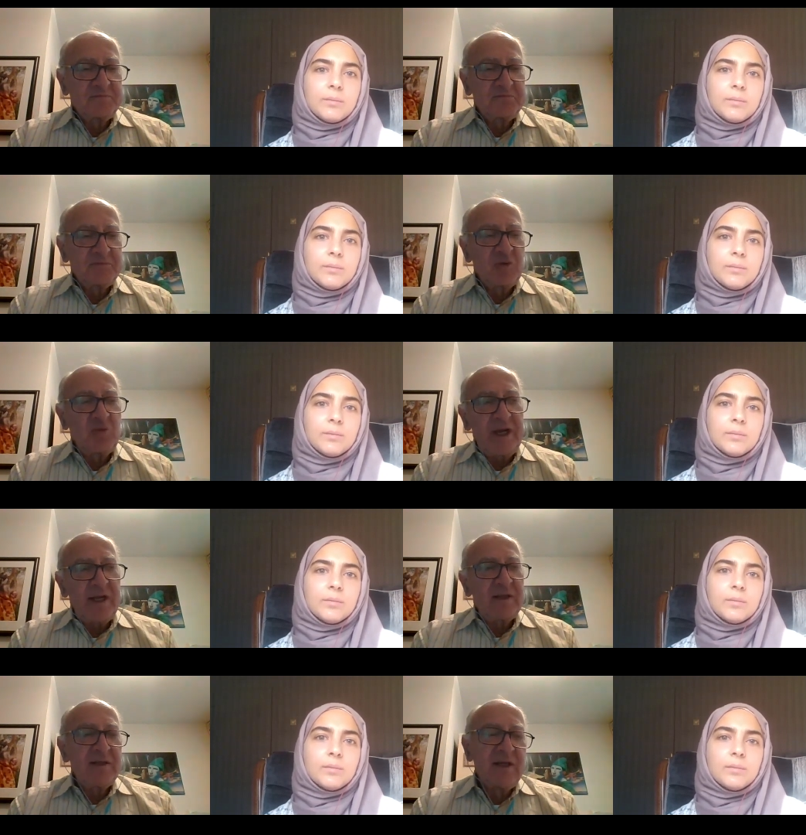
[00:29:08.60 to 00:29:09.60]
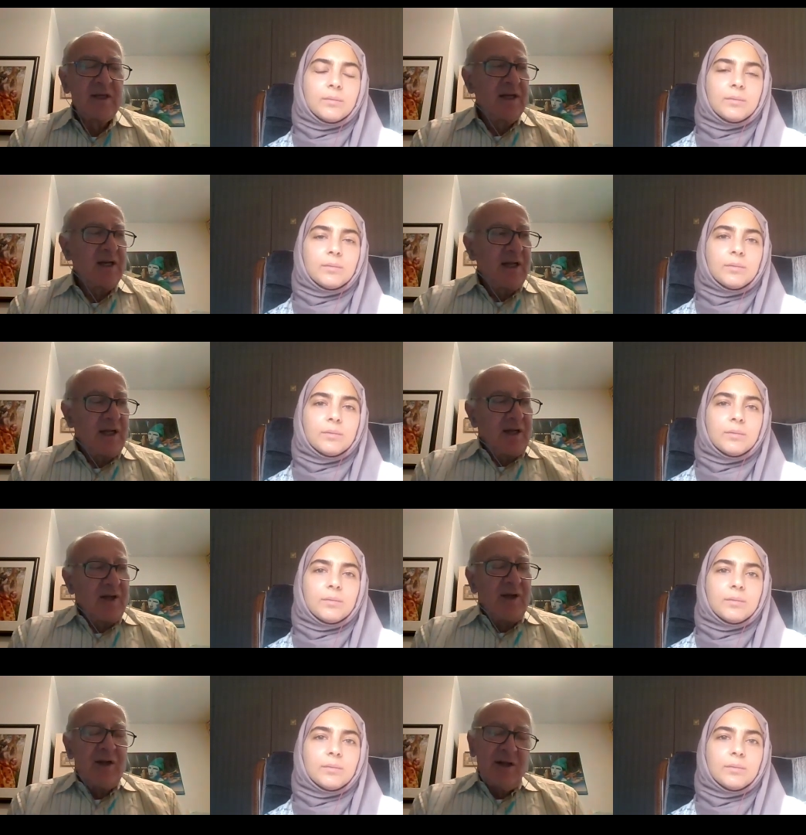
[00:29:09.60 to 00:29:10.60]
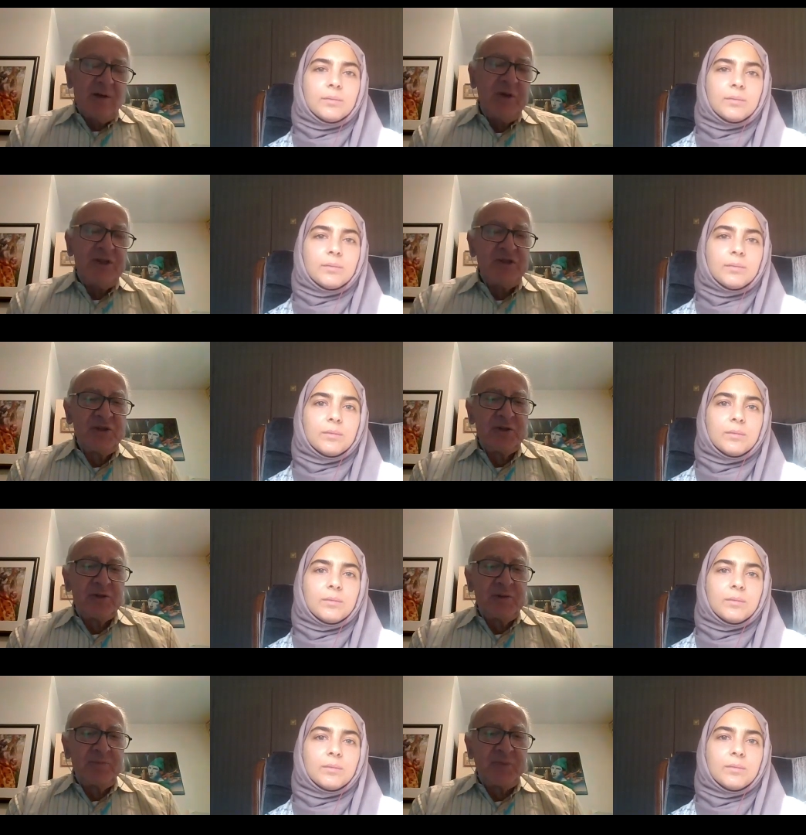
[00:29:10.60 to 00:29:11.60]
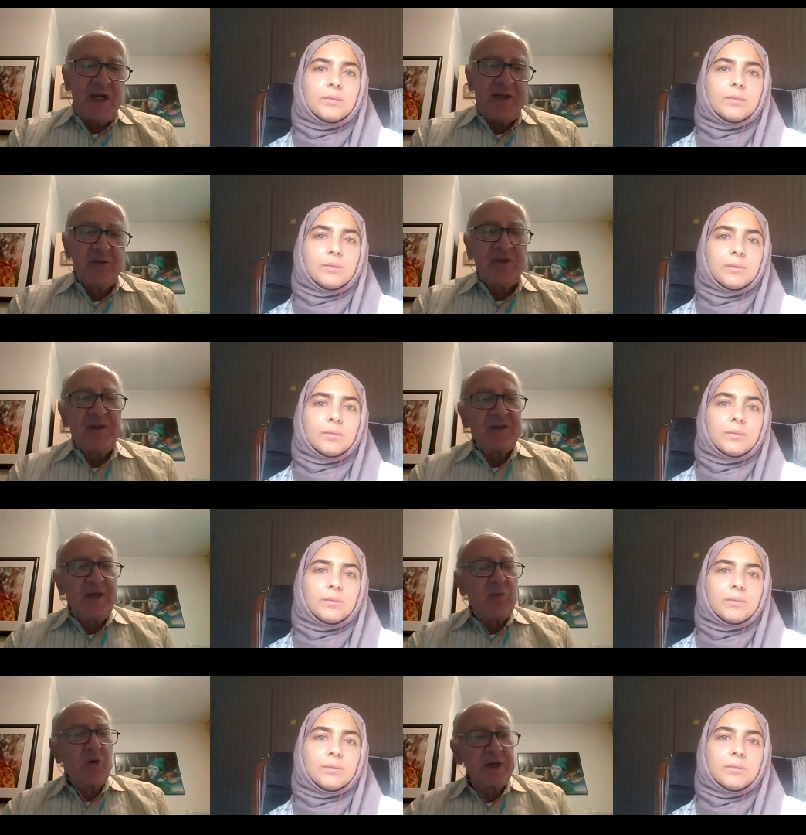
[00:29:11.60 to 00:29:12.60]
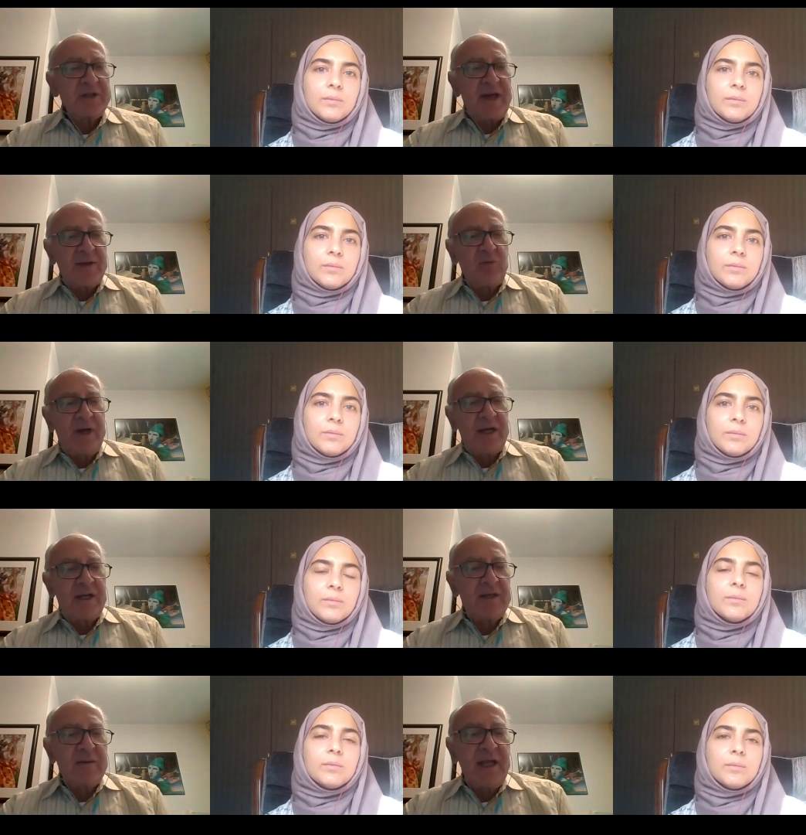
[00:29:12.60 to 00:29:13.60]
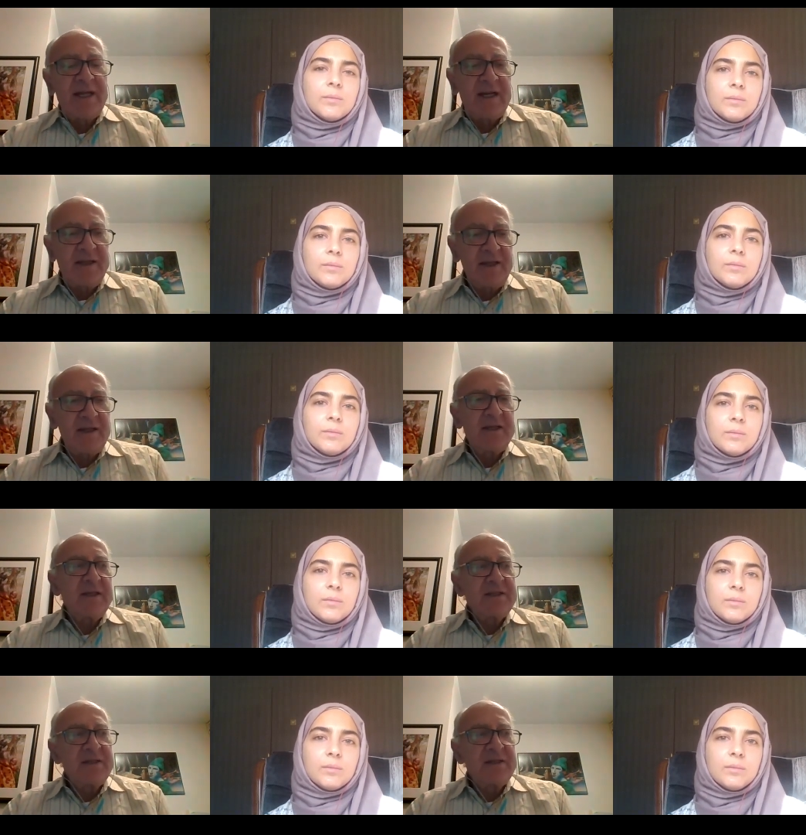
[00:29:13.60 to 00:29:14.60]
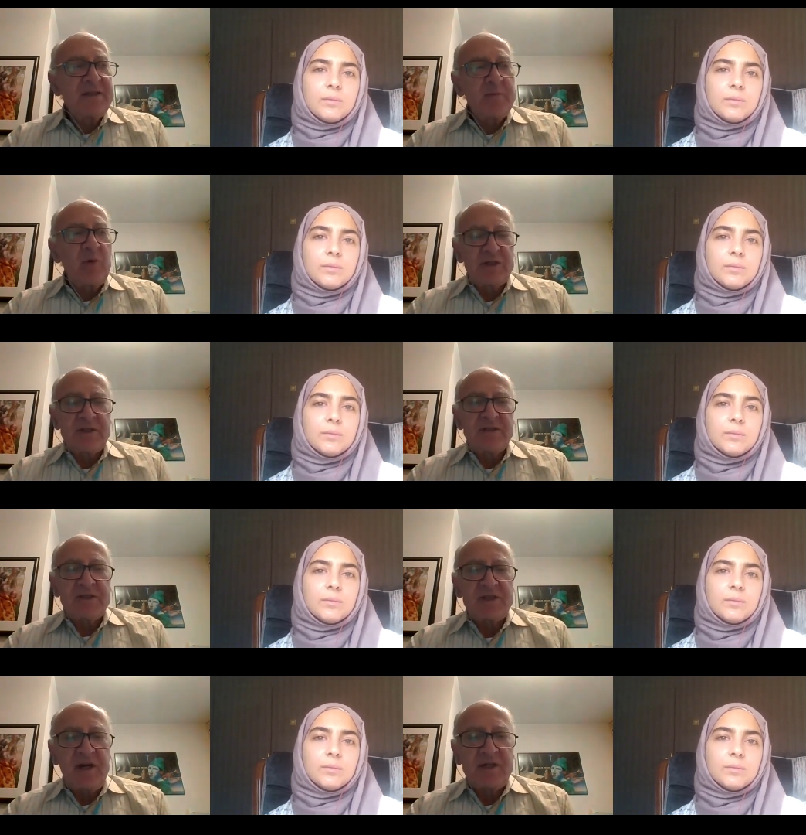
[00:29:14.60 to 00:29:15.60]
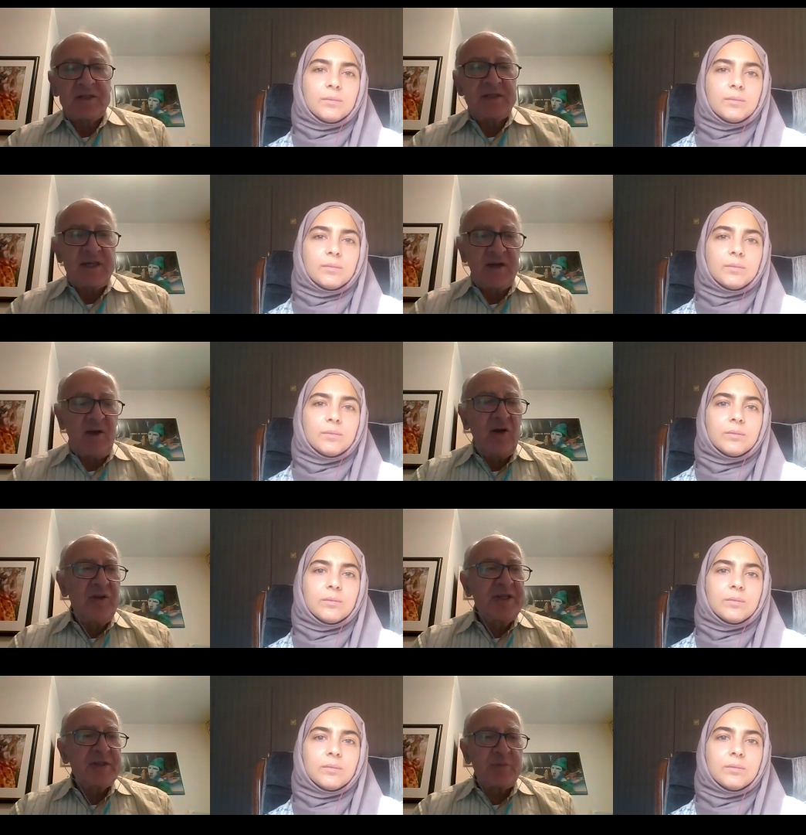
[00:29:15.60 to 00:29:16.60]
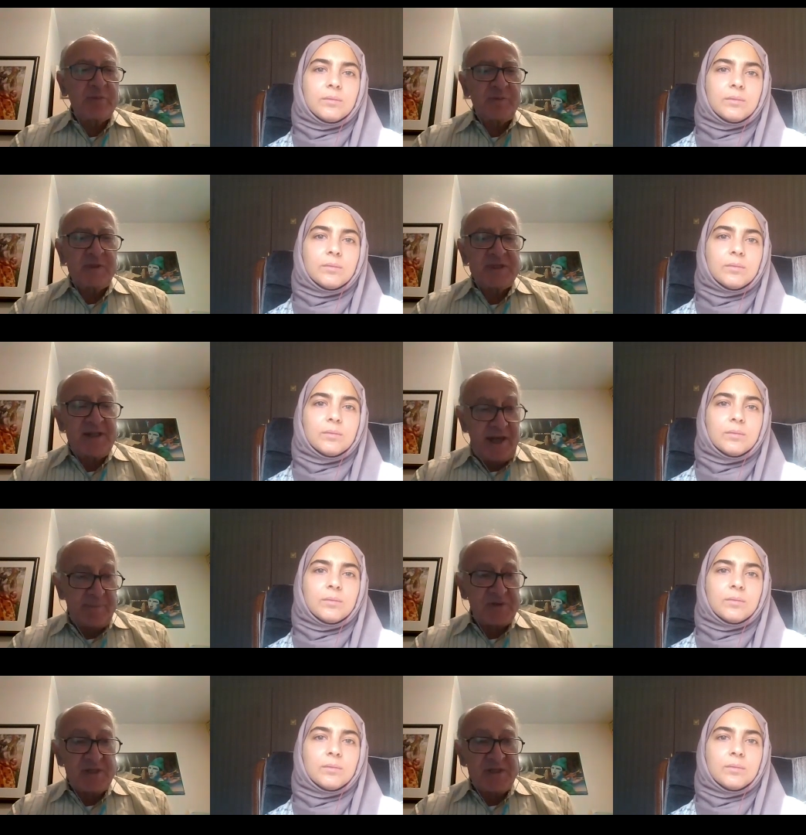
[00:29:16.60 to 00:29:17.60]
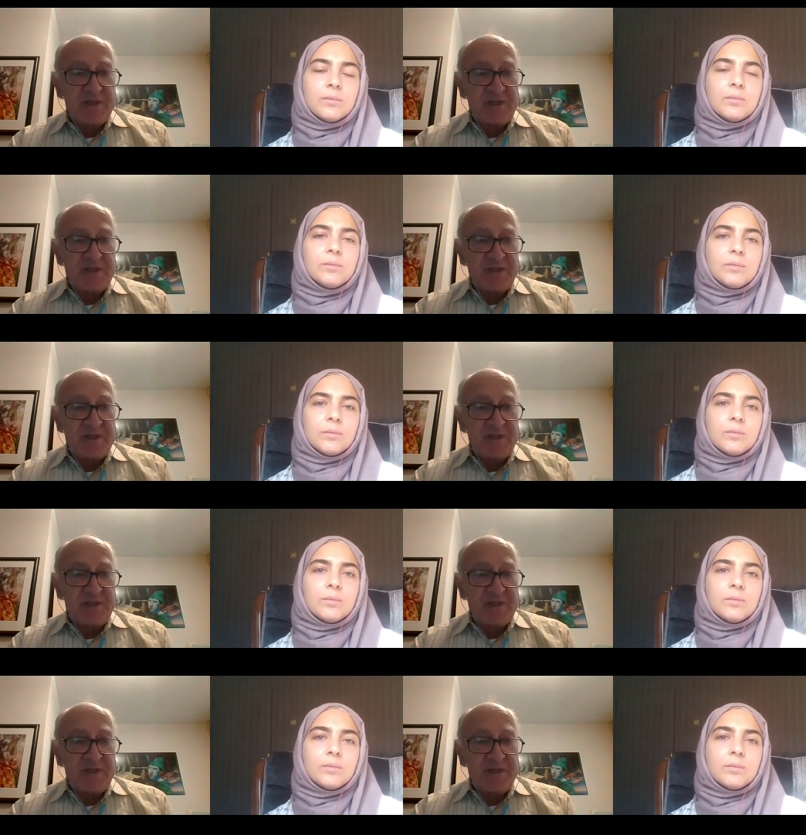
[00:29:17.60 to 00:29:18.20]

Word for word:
Speaker 1: Well, we do, I don't think they work that well. And I think it is important to start uh, all these steps as soon as